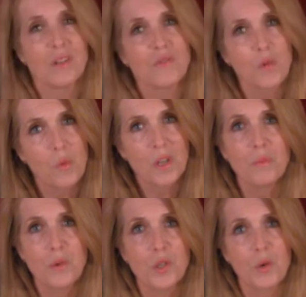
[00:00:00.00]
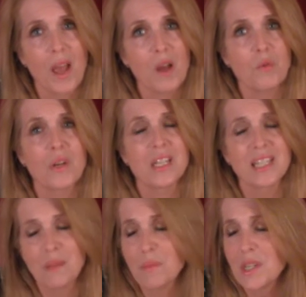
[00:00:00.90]
if you want to put your outrage
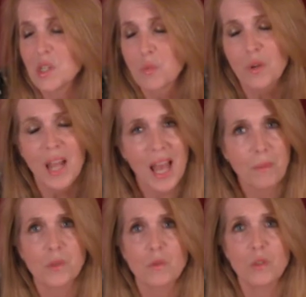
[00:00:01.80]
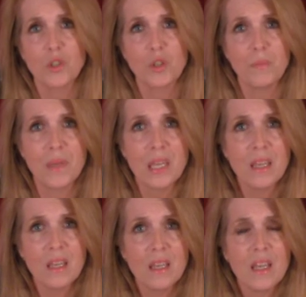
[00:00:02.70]
someplace where it absolutely should be,